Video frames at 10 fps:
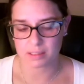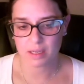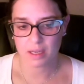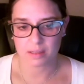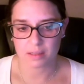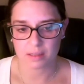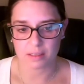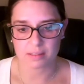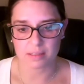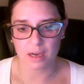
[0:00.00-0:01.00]
The
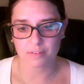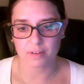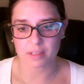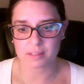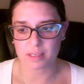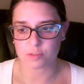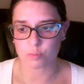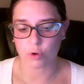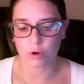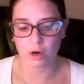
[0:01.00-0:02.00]
esophagus is
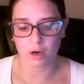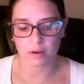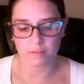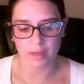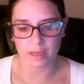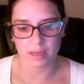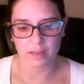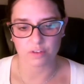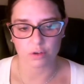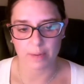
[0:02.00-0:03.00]
more of
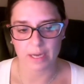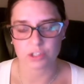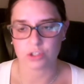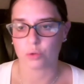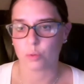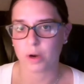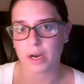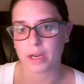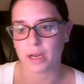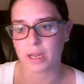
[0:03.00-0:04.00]
if you imagine you're
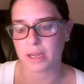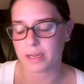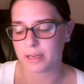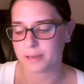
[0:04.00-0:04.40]
wearing a